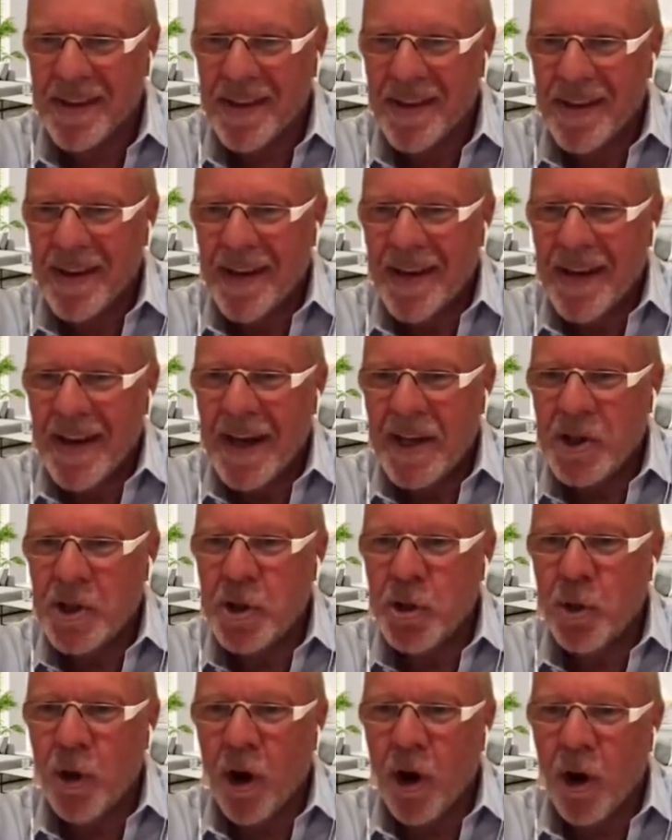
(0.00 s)
Yeah. And
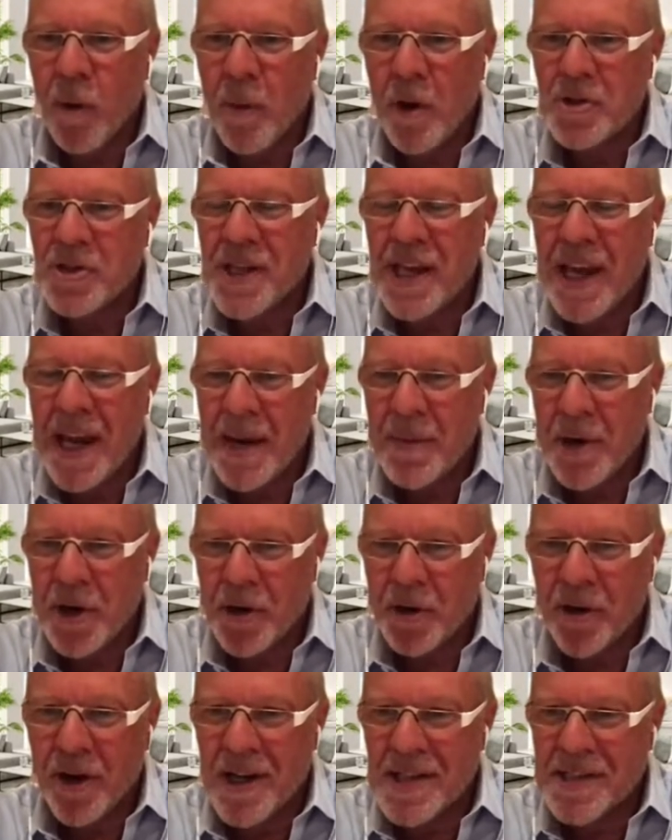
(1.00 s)
you almost came
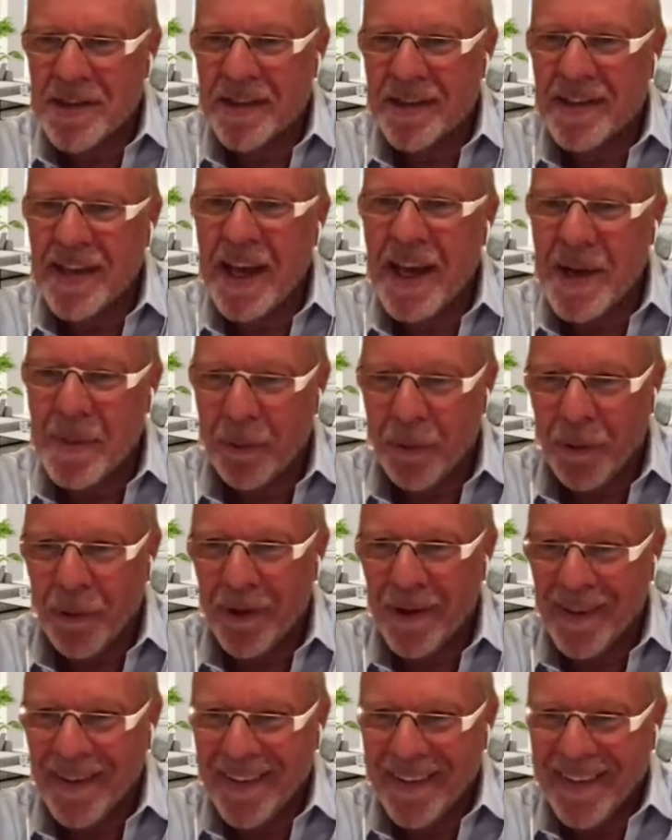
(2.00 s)
across the
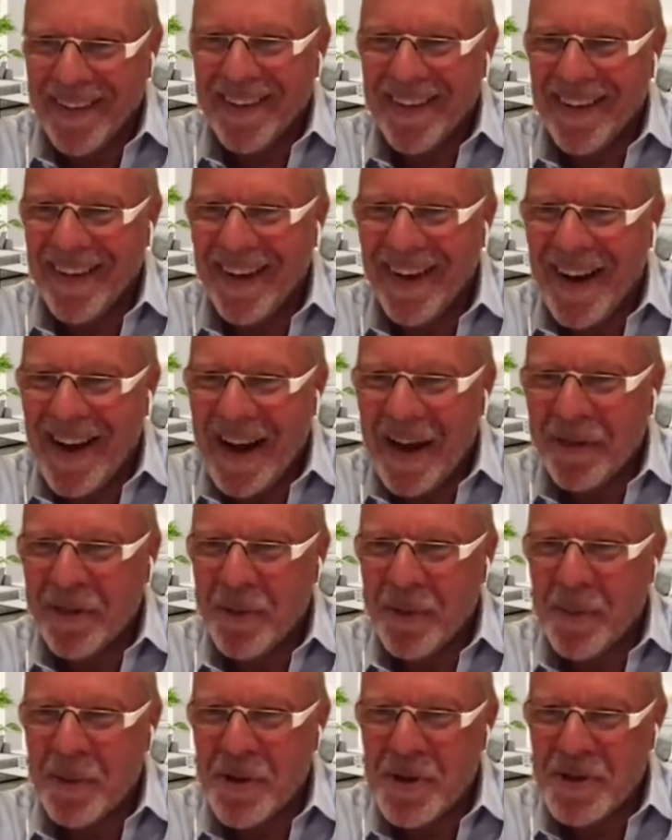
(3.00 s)
table uh, at
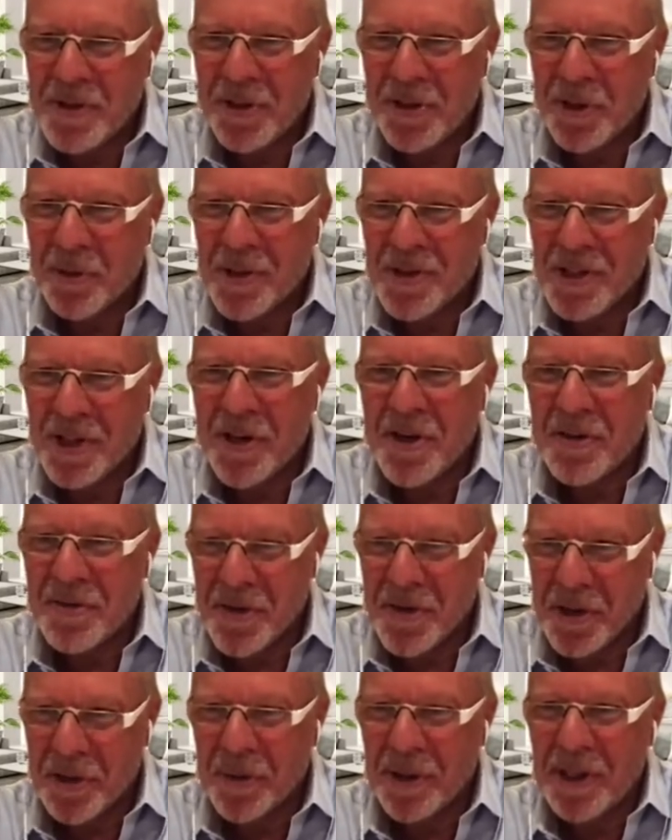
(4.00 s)
the person who was
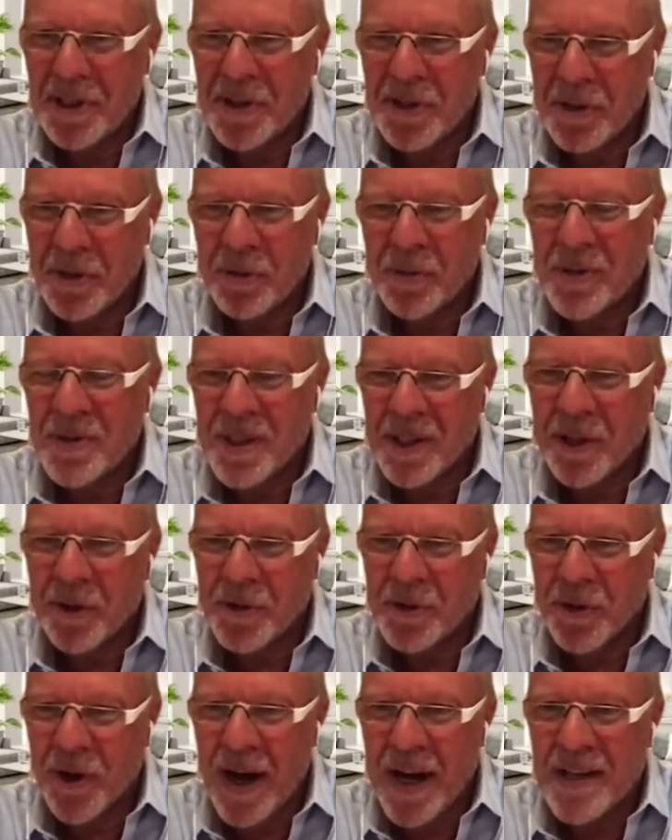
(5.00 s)
interviewing you, you know,
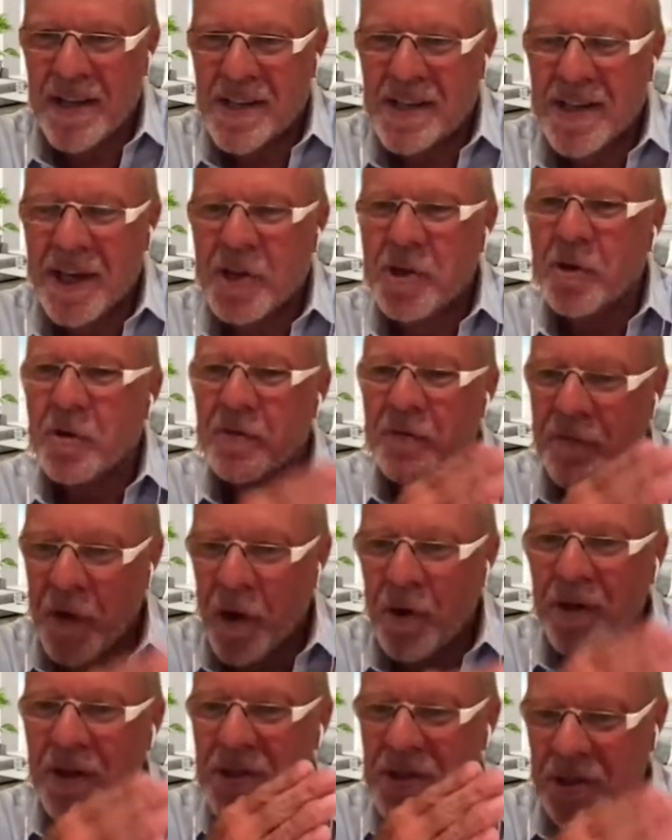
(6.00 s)
trying to say you're
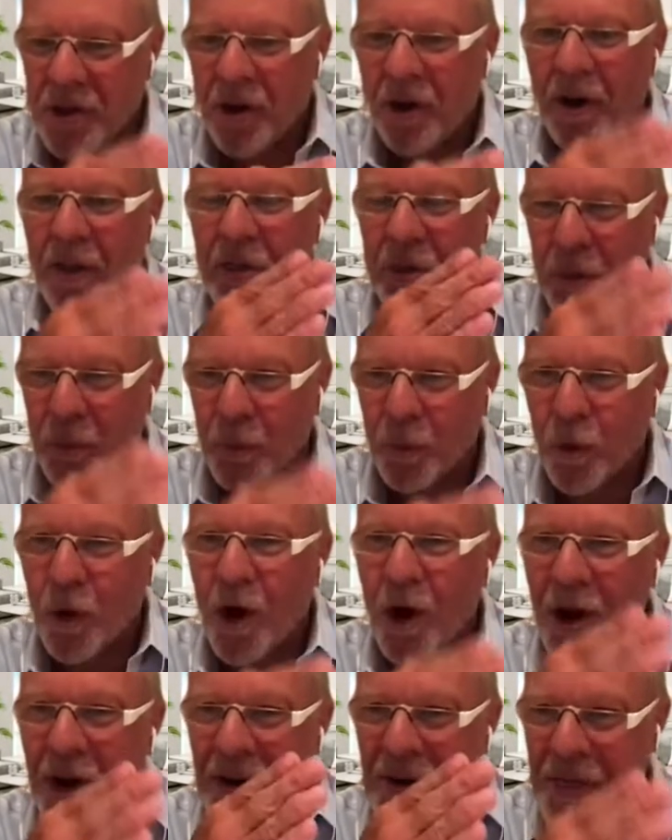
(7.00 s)
focused on the
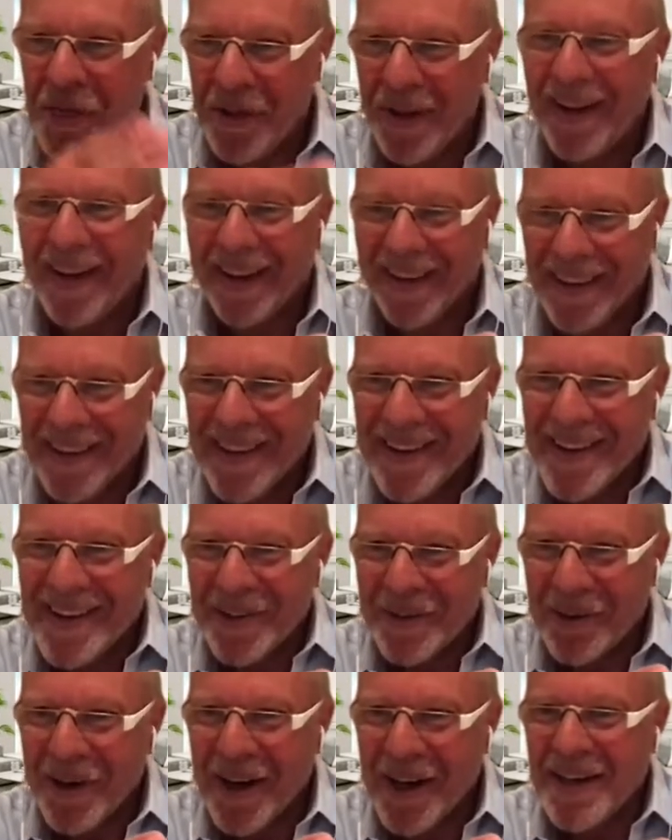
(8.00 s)
wrong thing,
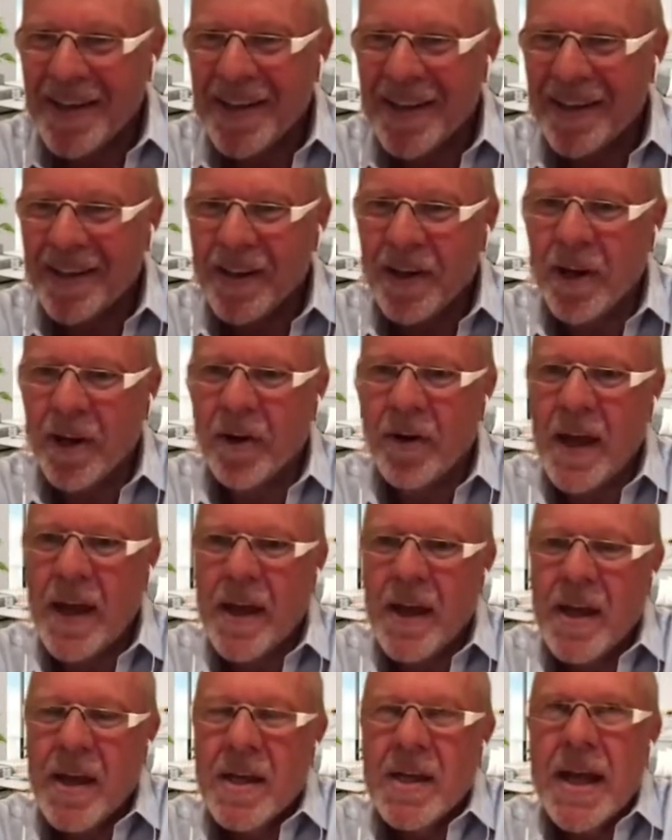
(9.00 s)
right? right. It, you know,
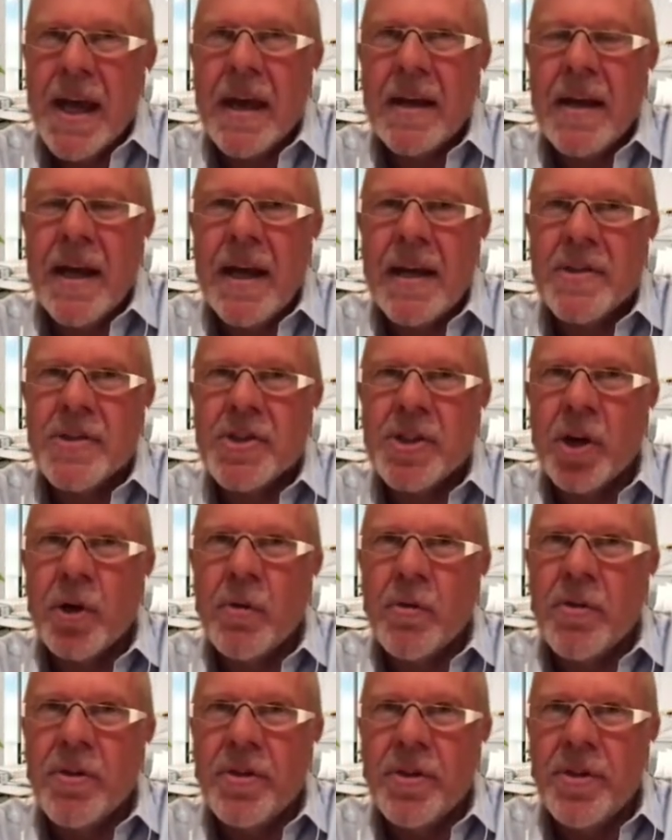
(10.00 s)
right. and and
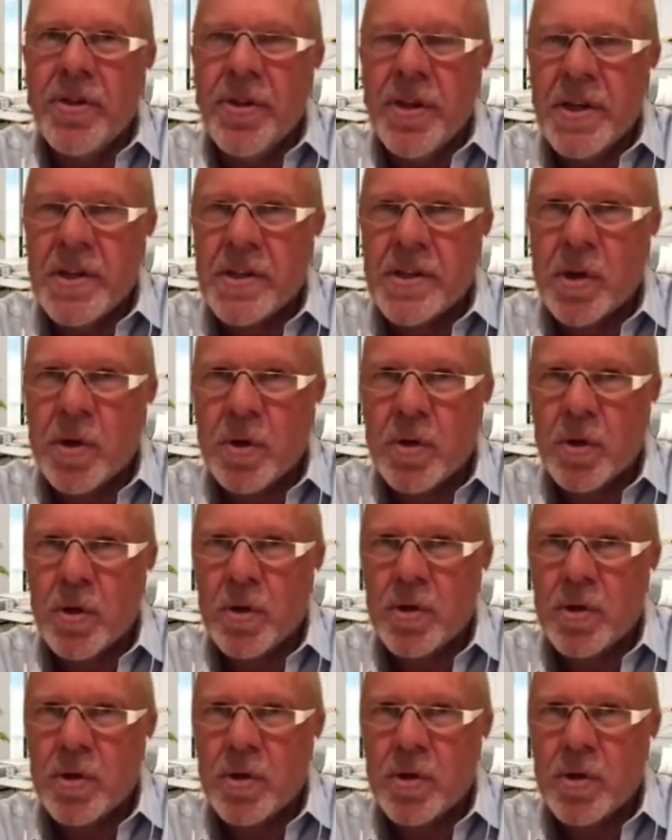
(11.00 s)
so this